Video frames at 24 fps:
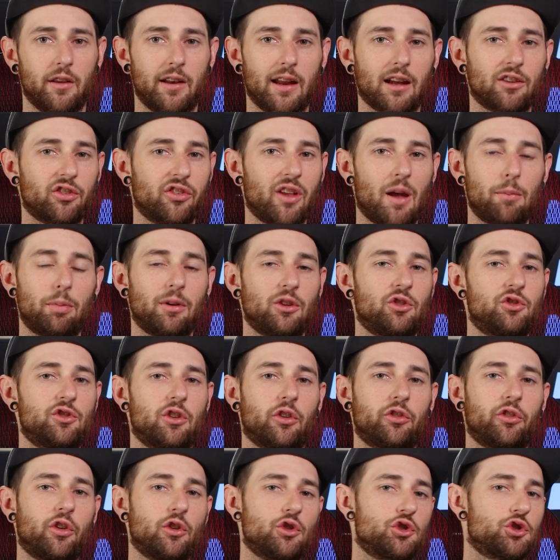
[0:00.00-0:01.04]
The next step is
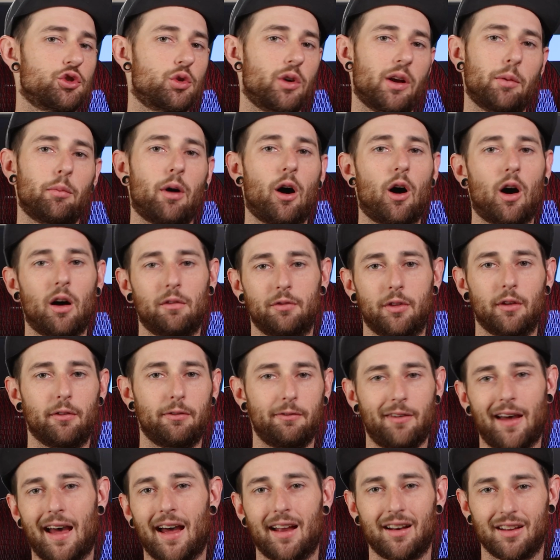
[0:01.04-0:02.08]
just to trim off the
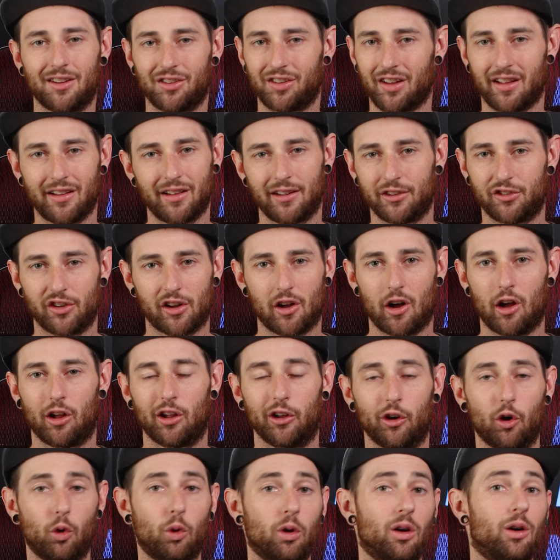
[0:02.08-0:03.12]
fat, as I like to
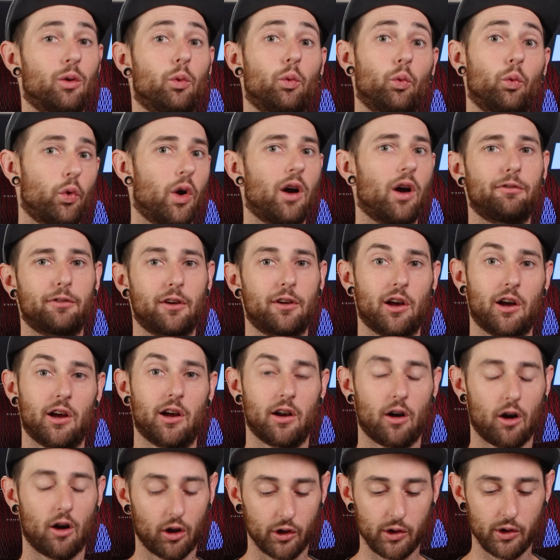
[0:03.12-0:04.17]
call it, or rough
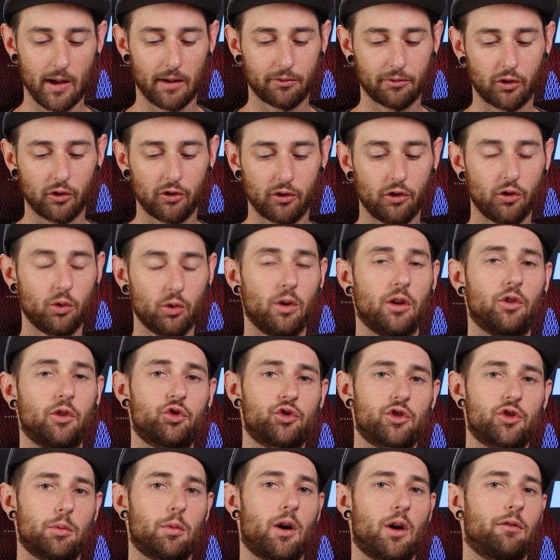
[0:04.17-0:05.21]
cut. All you have to do is
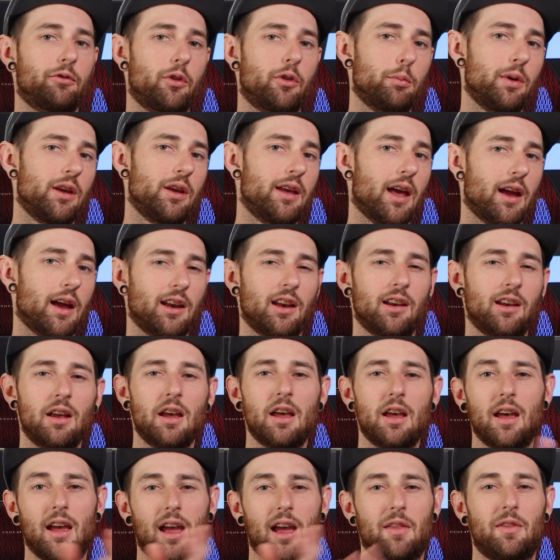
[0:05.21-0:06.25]
trim off the beginning
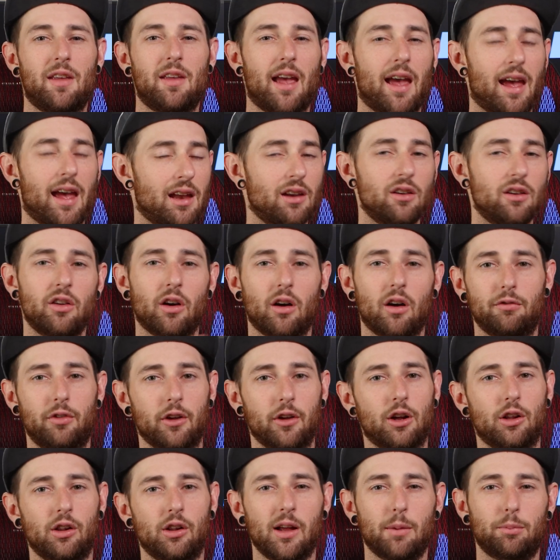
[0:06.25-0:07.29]
and the end of the
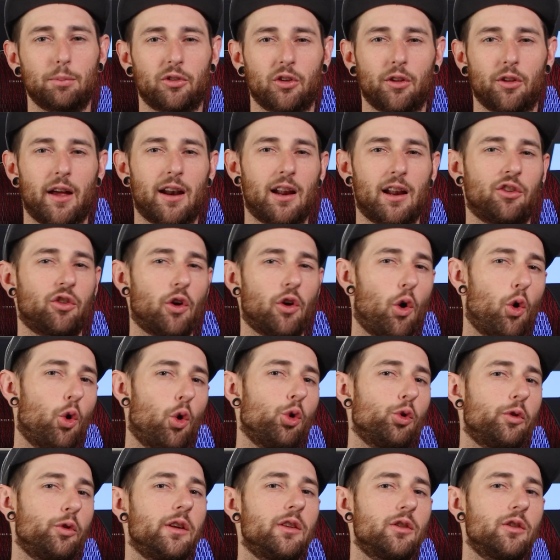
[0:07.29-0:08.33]
clip so that it's
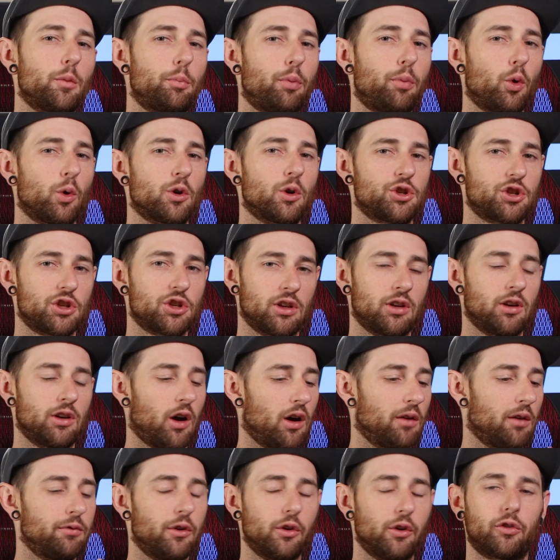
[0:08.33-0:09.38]
only the portion
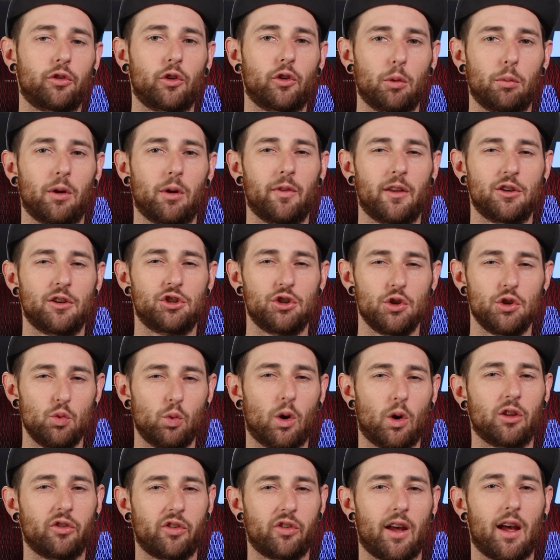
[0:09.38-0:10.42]
of the sermon that you
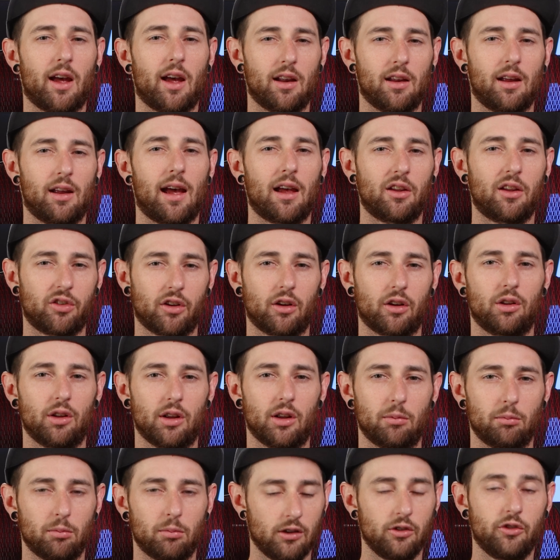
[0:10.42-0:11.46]
want to edit as a
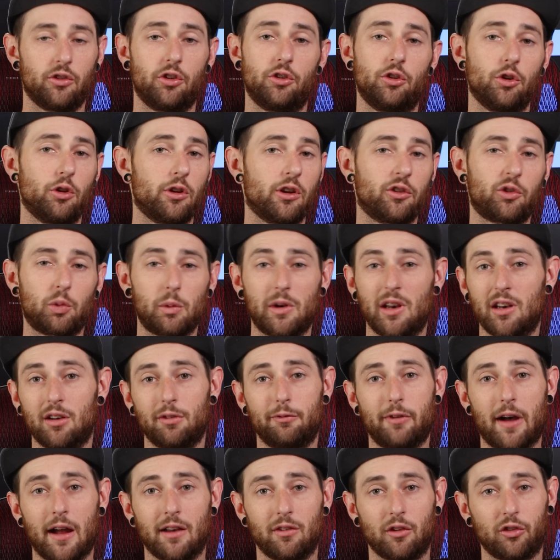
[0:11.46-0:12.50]
clip. To do this, we need to
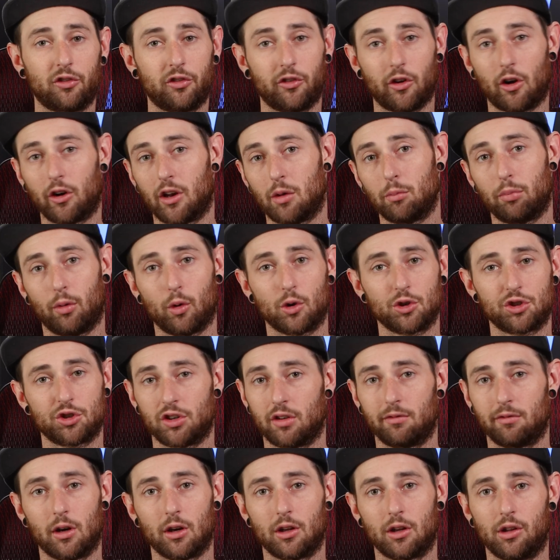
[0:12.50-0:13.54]
find the starting
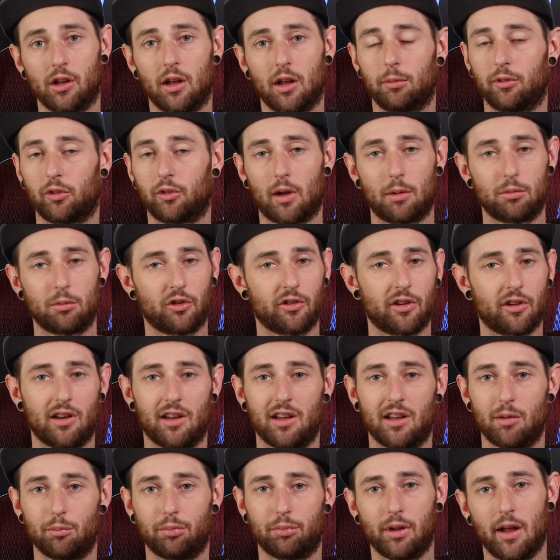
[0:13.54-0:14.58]
portion of our clip. So I'm just gonna
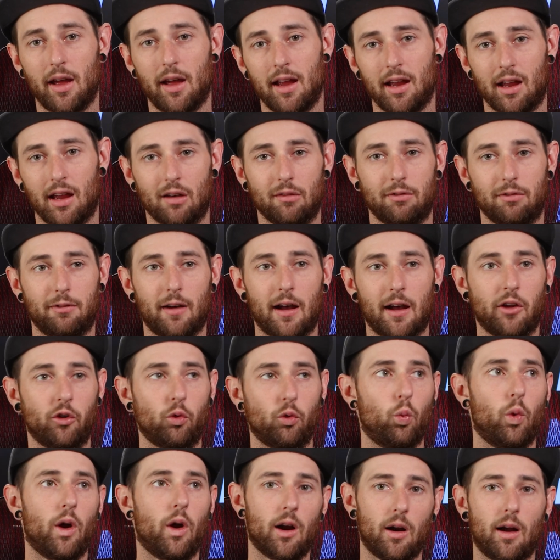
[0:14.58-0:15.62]
hit play and
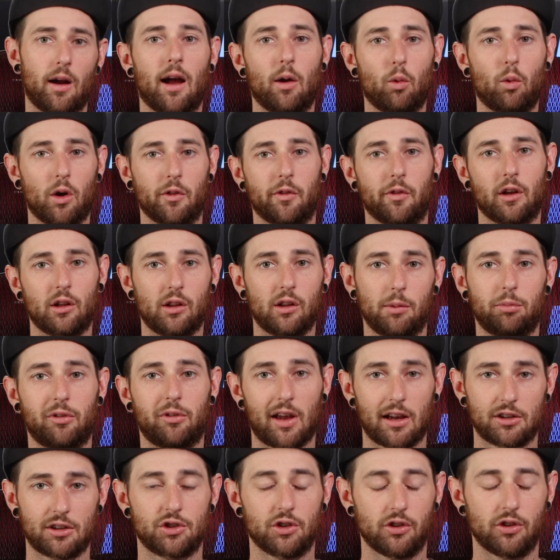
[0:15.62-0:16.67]
find where I want the clip to
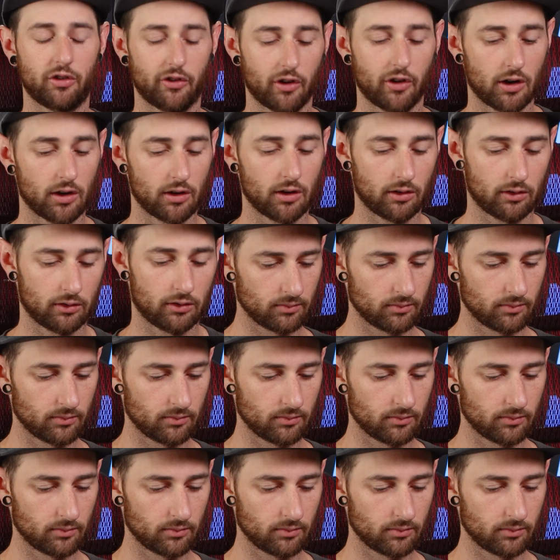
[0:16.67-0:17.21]
actually start.